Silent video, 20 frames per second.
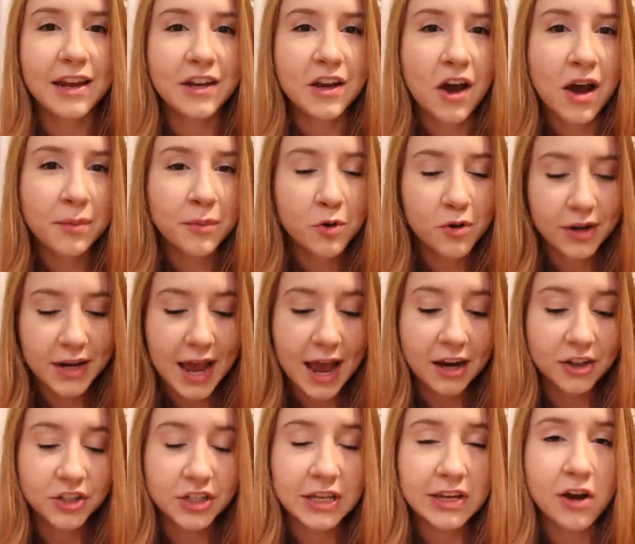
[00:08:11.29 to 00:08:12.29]
And now I'm going to
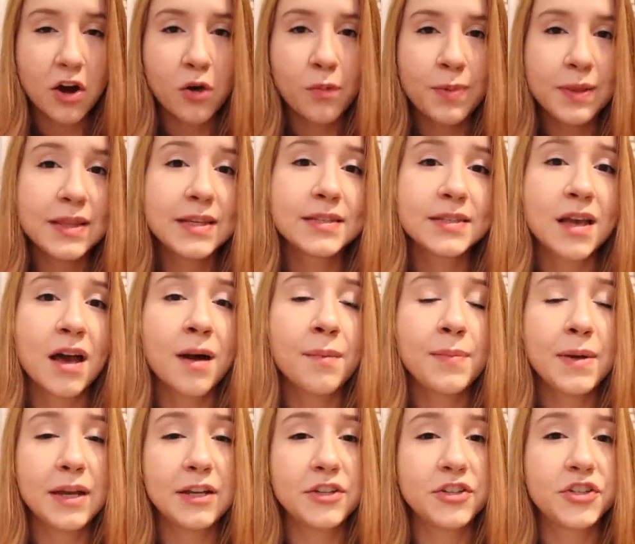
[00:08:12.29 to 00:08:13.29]
actually open this
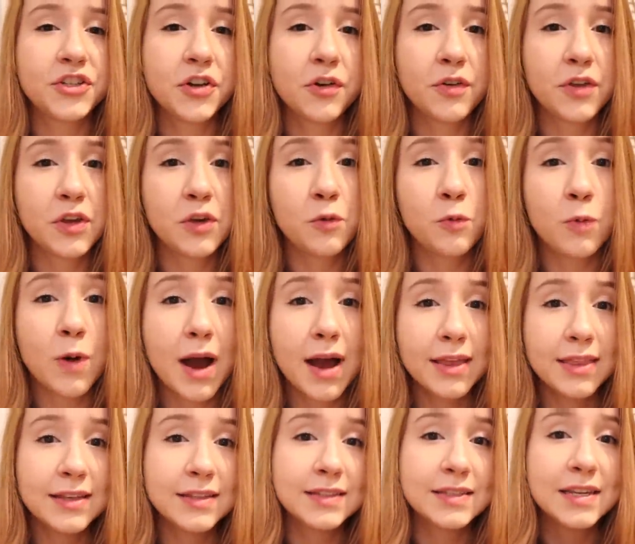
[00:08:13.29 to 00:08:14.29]
up and show you
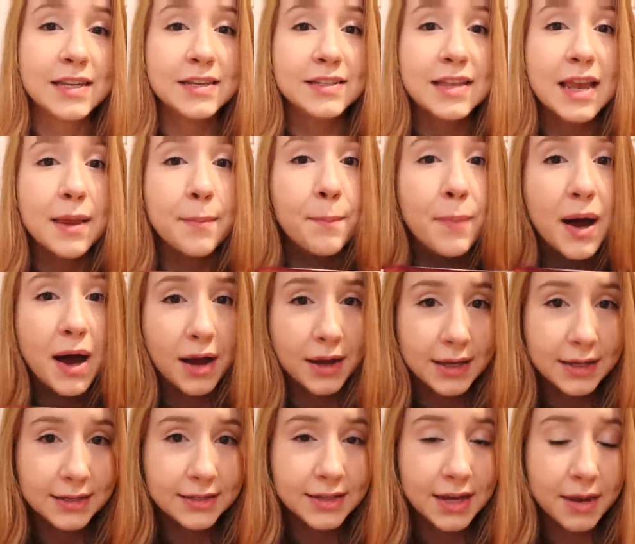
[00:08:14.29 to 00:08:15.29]
why this is a
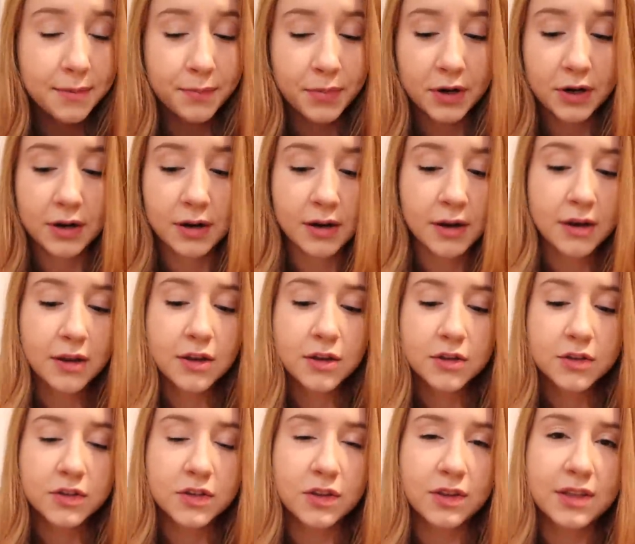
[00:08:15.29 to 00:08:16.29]
pocket diaper.
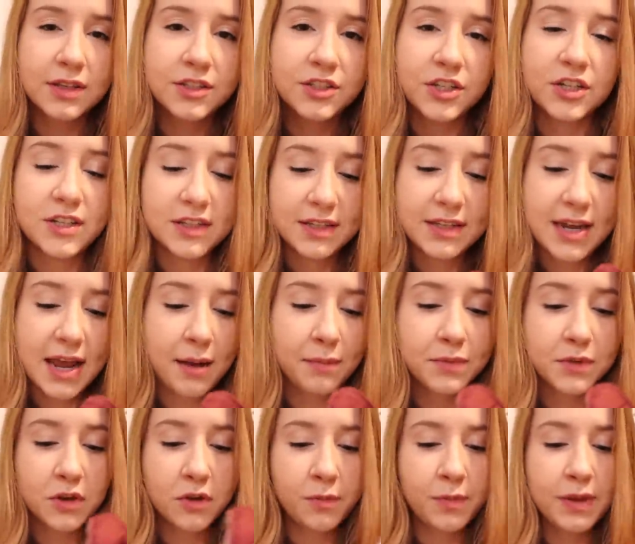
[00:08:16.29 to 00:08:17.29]
So this just
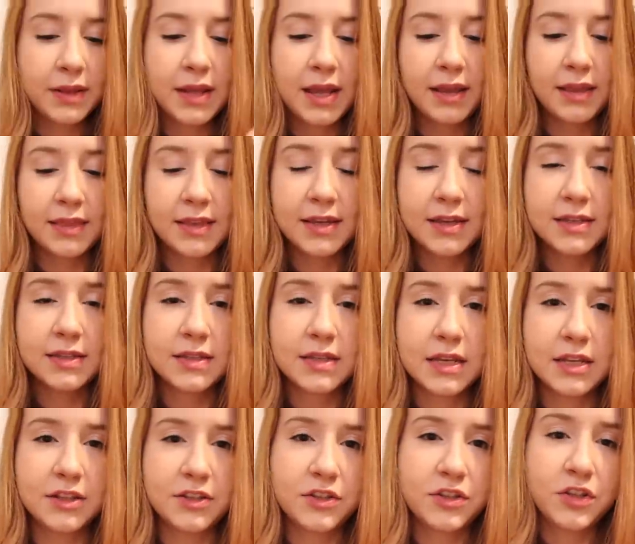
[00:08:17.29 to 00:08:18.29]
snaps open like this.
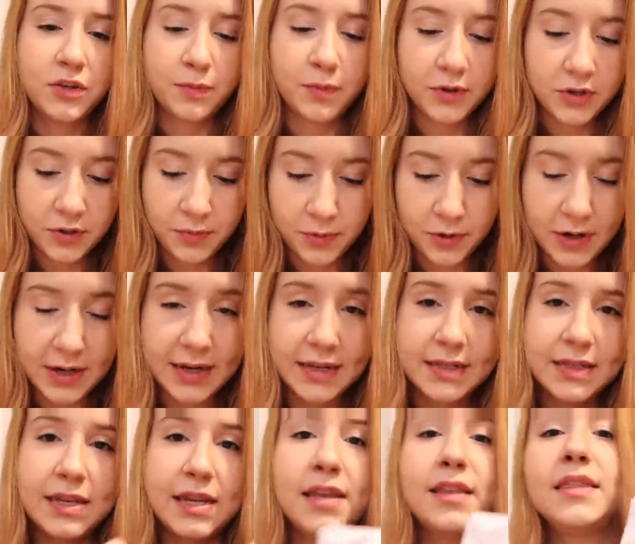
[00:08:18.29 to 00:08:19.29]
It's super duper
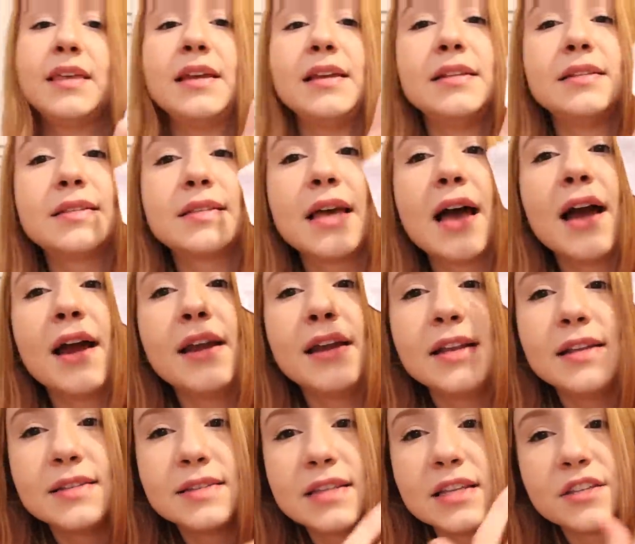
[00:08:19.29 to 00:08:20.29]
easy. The inside
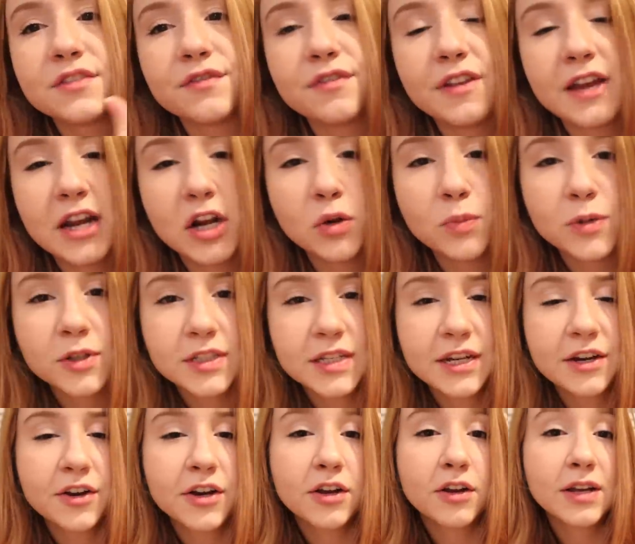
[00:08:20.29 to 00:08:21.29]
is this flannel
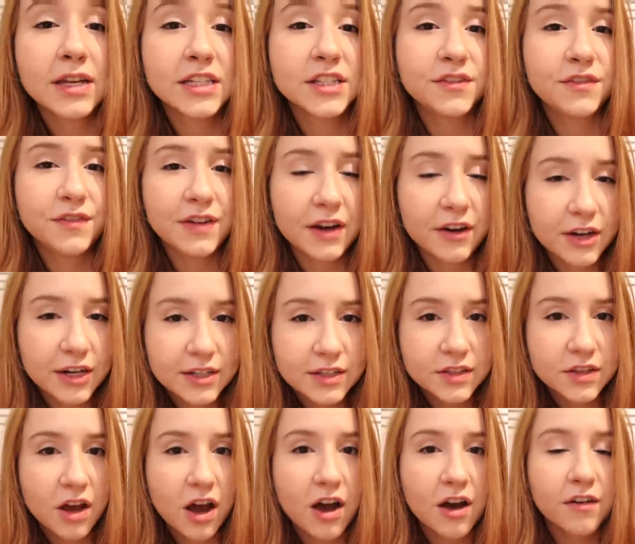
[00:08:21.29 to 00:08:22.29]
material. It's very
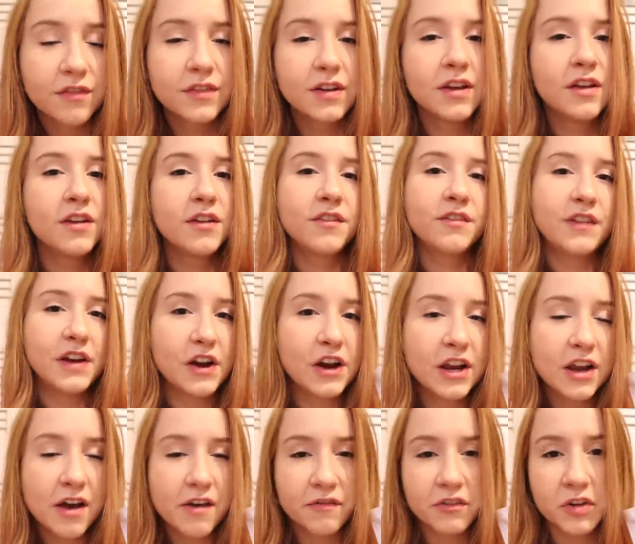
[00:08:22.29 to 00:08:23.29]
soft, very
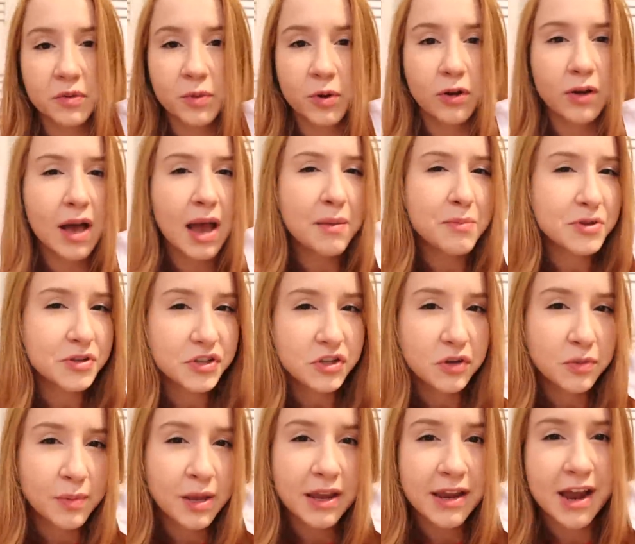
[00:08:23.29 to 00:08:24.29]
comfortable. I'm
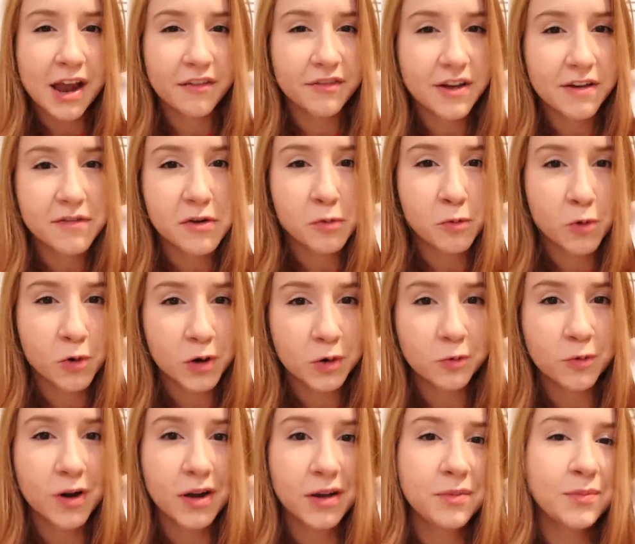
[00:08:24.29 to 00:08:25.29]
assuming I've never
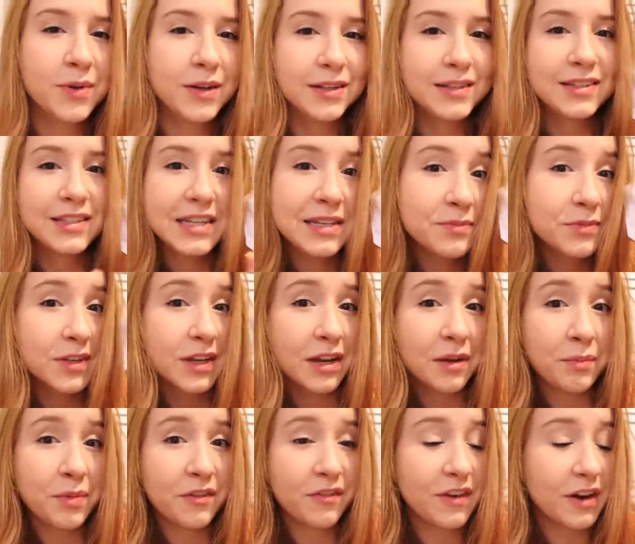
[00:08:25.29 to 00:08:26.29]
worn one, but it seems like
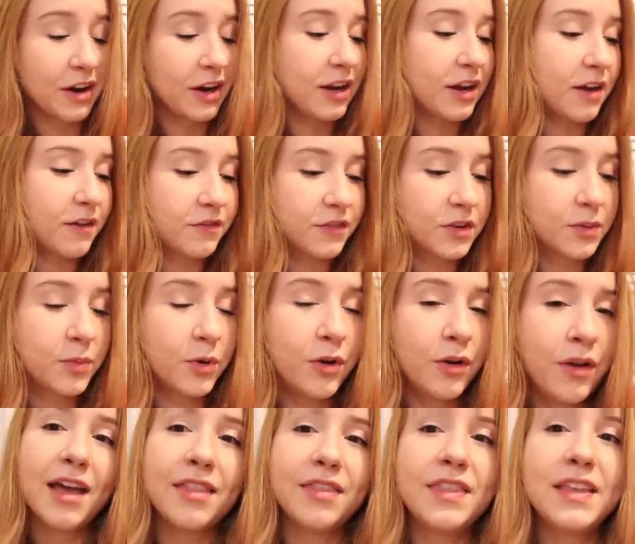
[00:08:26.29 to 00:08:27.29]
it'd be very
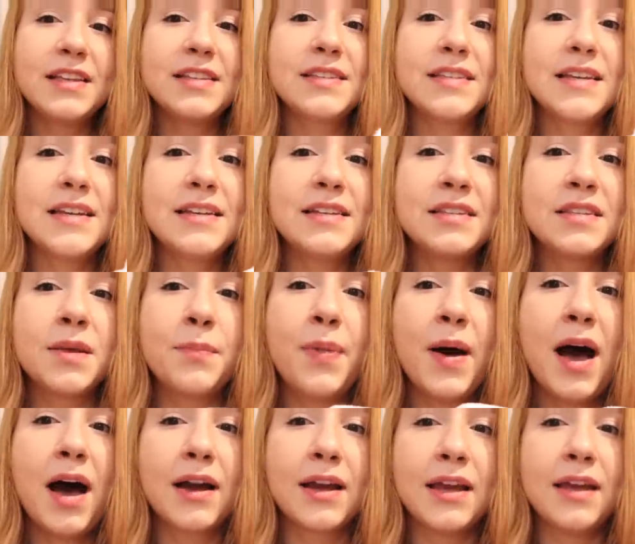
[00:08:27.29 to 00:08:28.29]
comfortable. And this is the
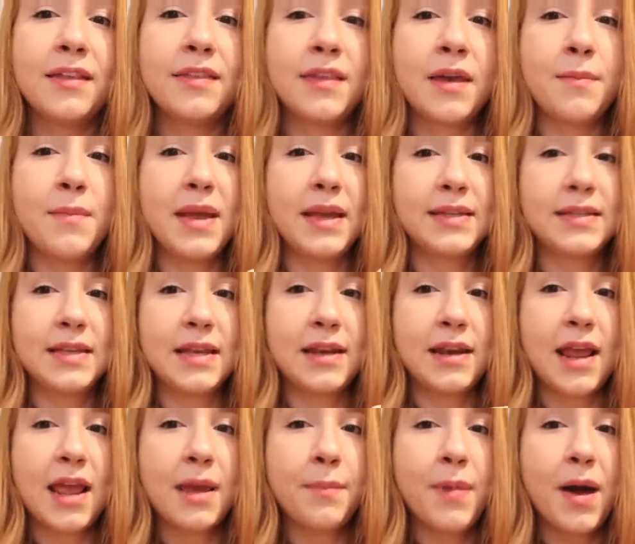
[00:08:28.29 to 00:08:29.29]
pocket that makes
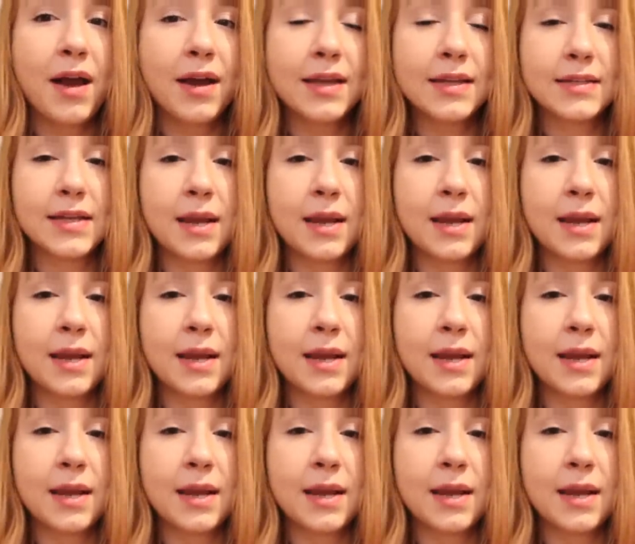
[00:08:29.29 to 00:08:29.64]
it a pocket